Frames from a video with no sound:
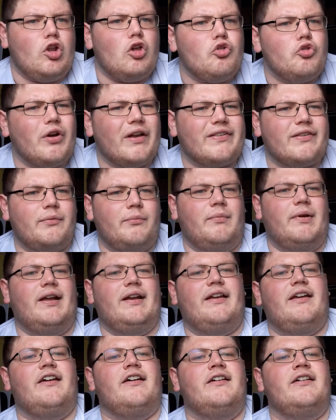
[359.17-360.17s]

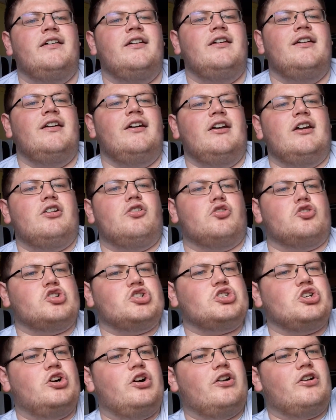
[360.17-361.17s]
WrestleMania.
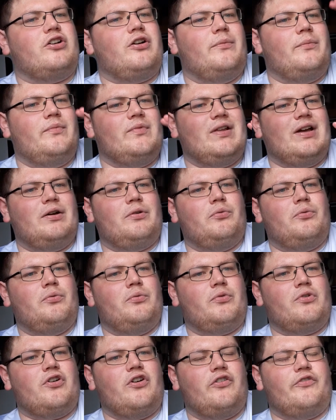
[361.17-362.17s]
Shawn coming
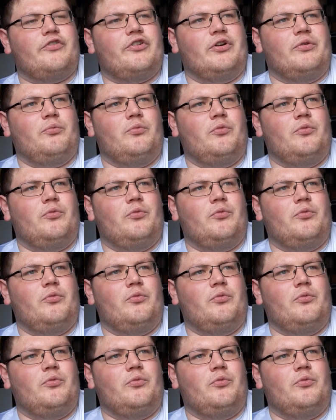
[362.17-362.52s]
down covered in